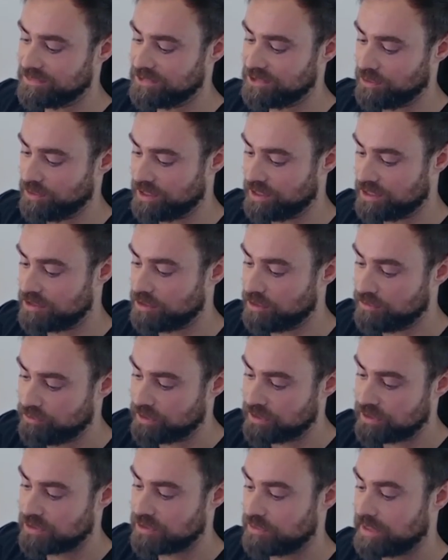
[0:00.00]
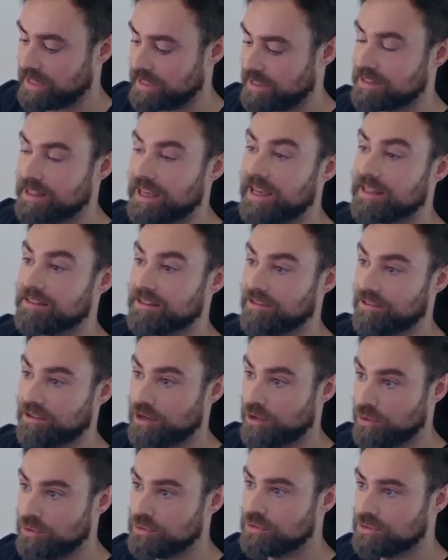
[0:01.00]
this software so I can have the
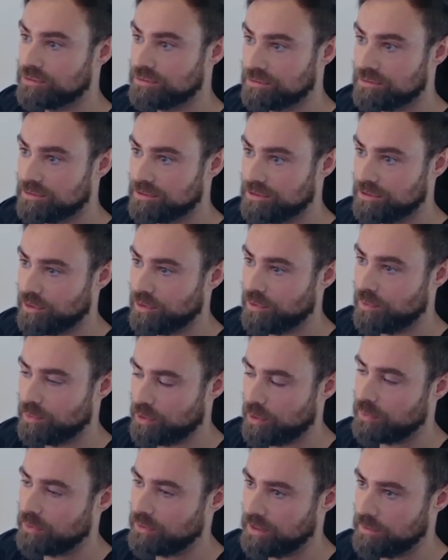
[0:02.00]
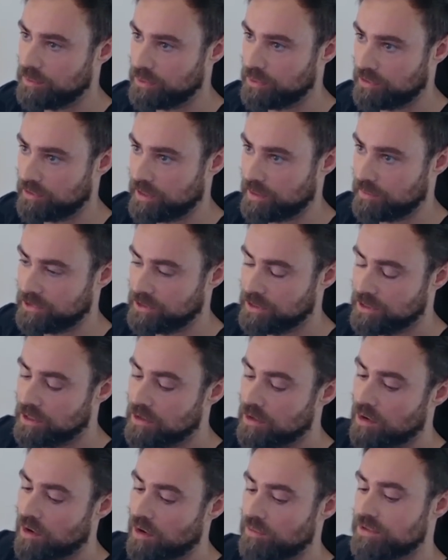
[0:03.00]
code properly programmed.
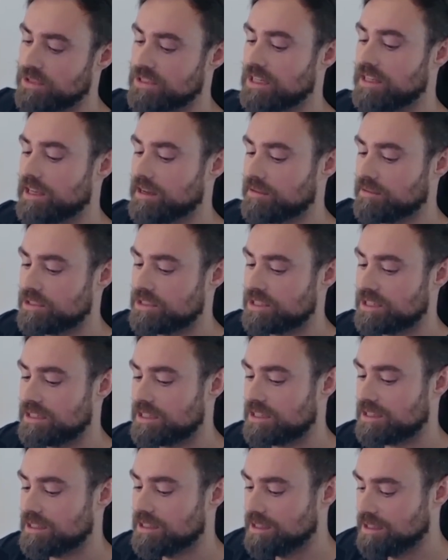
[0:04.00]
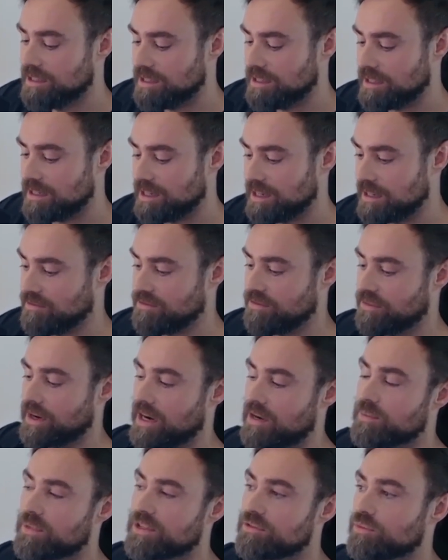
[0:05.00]
Obviously, I was in an
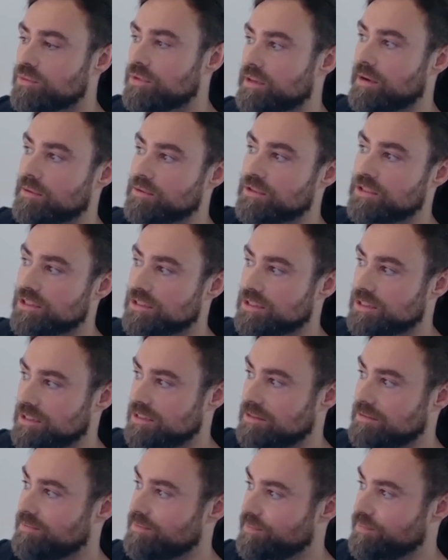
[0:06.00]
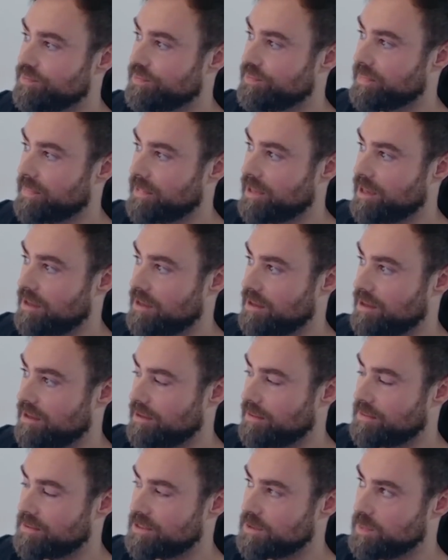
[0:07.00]
environment where I was
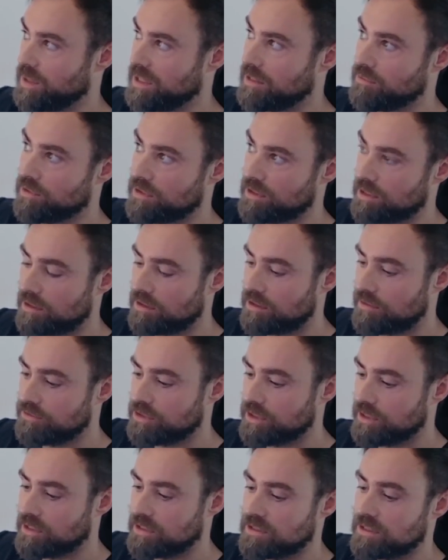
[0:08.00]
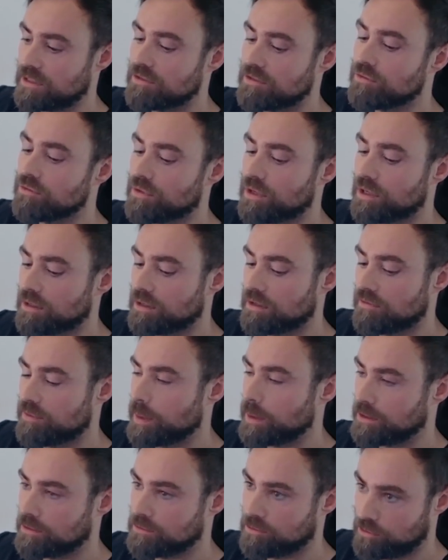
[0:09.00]
speaking with a lot of traders that knew a lot
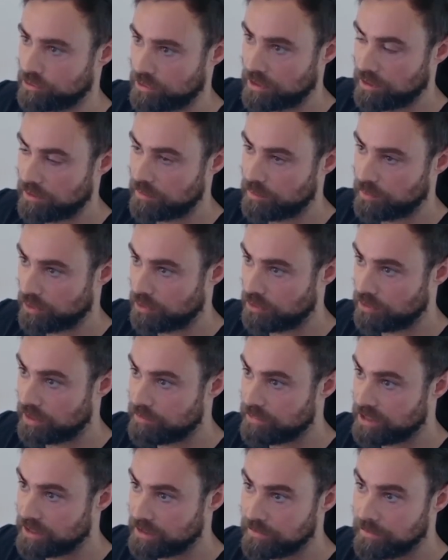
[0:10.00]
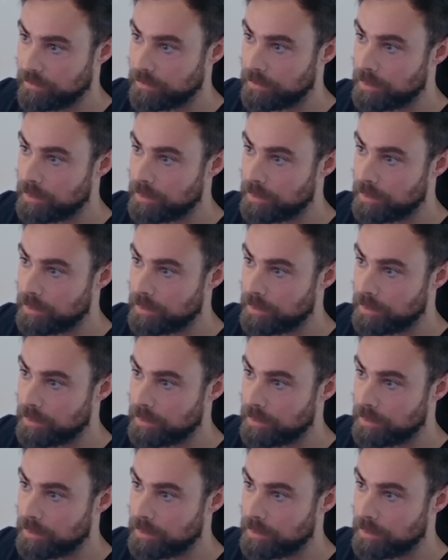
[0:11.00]
about programming,